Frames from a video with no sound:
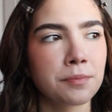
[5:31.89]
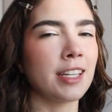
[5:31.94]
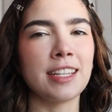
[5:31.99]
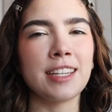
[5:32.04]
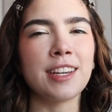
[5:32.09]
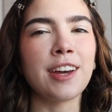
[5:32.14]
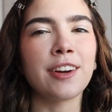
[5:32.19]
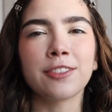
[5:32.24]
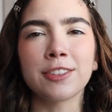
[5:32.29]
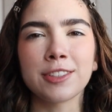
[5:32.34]
It
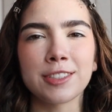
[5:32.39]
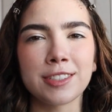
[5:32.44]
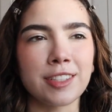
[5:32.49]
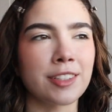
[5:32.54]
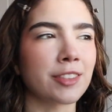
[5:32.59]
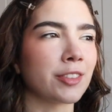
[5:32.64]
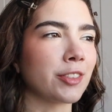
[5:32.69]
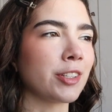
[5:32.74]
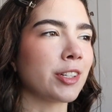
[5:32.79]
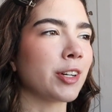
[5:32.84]
never is
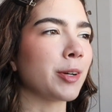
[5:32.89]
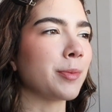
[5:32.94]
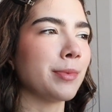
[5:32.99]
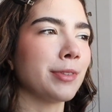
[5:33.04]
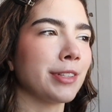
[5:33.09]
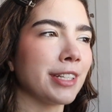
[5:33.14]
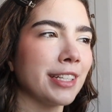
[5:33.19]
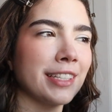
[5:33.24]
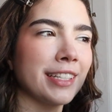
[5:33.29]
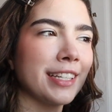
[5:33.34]
gonna look
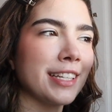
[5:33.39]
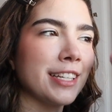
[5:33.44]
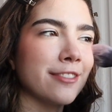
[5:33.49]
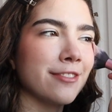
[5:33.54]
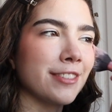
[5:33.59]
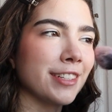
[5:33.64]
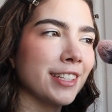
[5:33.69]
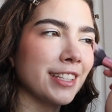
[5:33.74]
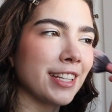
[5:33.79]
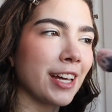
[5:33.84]
completely
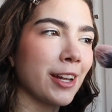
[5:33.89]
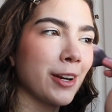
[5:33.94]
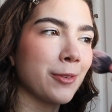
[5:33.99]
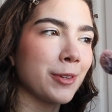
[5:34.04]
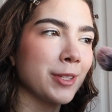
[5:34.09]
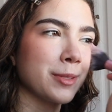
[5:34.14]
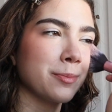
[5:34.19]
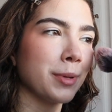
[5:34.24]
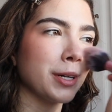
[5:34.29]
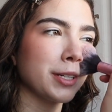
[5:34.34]
even, and that
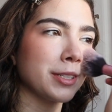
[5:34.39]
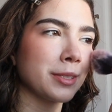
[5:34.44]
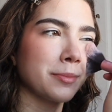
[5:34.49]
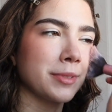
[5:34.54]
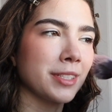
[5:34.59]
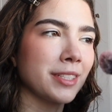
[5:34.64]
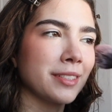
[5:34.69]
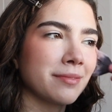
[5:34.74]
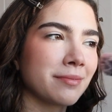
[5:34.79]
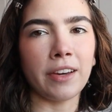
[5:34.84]
always bugs
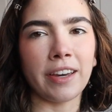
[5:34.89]
me.